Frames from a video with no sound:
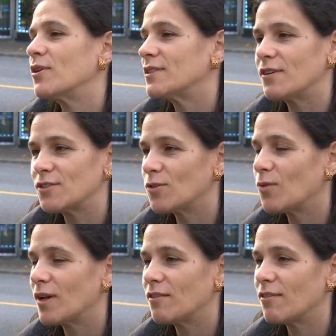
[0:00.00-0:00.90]
because there is
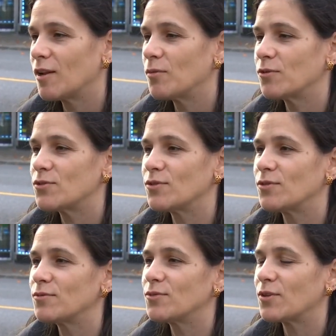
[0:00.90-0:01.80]
no one available
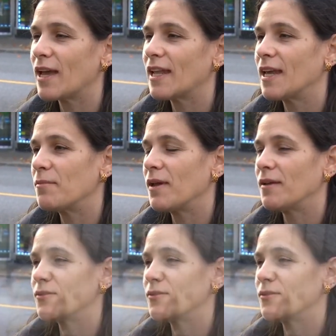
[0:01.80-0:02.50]
to, to get him